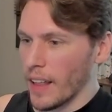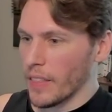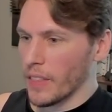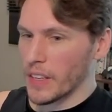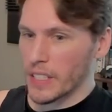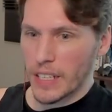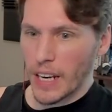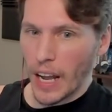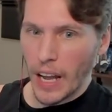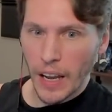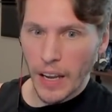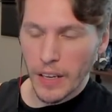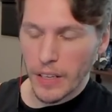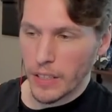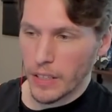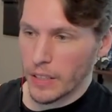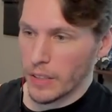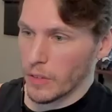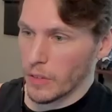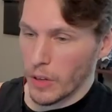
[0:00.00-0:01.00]
This guy
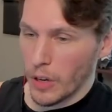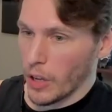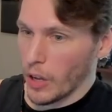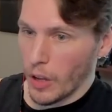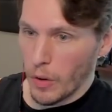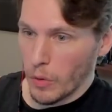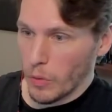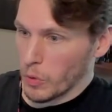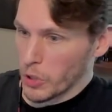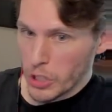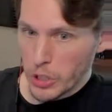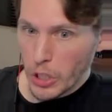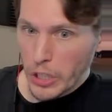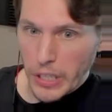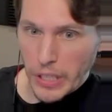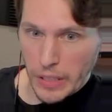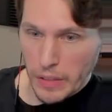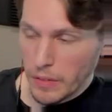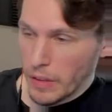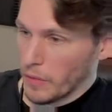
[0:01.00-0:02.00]
was
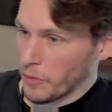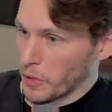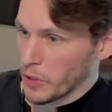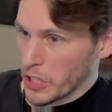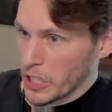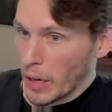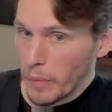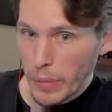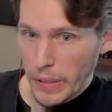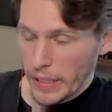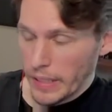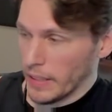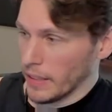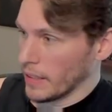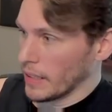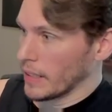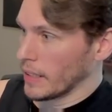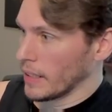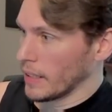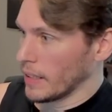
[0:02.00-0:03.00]
looking for somebody.
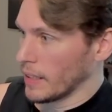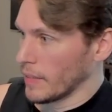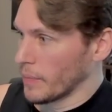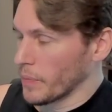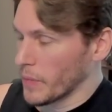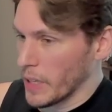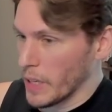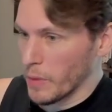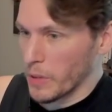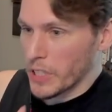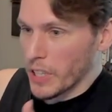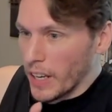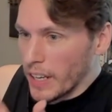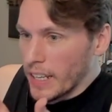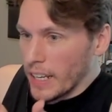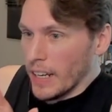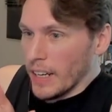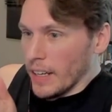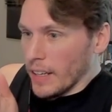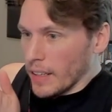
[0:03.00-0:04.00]
It was like,